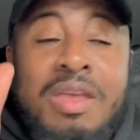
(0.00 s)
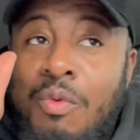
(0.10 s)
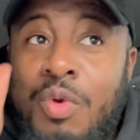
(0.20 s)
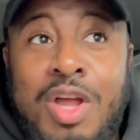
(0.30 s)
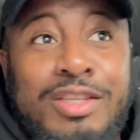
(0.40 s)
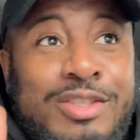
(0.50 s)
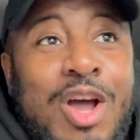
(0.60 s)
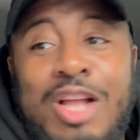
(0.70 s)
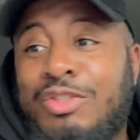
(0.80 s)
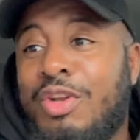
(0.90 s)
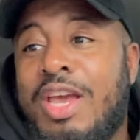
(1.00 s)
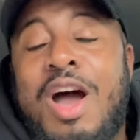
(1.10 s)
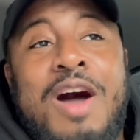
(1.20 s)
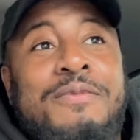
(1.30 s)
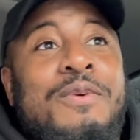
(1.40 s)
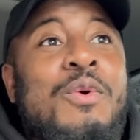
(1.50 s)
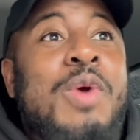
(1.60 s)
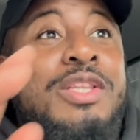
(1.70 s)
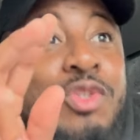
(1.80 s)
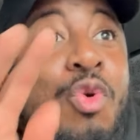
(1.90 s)
we're going to start today off
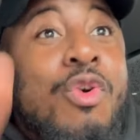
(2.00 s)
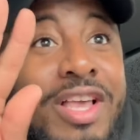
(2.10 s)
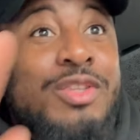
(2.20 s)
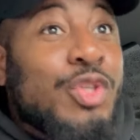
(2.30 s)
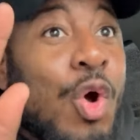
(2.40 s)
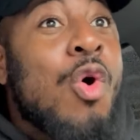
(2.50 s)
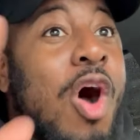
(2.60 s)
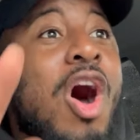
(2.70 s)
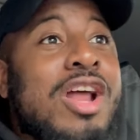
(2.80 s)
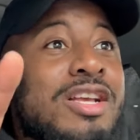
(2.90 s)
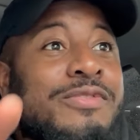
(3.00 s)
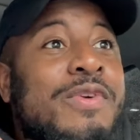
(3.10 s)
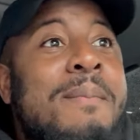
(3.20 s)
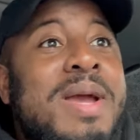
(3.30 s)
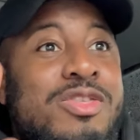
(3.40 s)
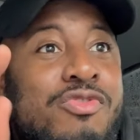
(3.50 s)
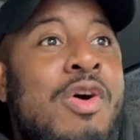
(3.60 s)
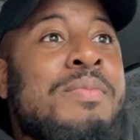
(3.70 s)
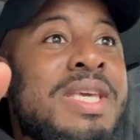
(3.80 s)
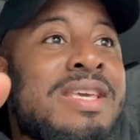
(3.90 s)
with two two orders from
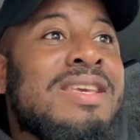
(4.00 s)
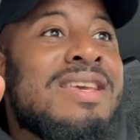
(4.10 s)
Metrobi.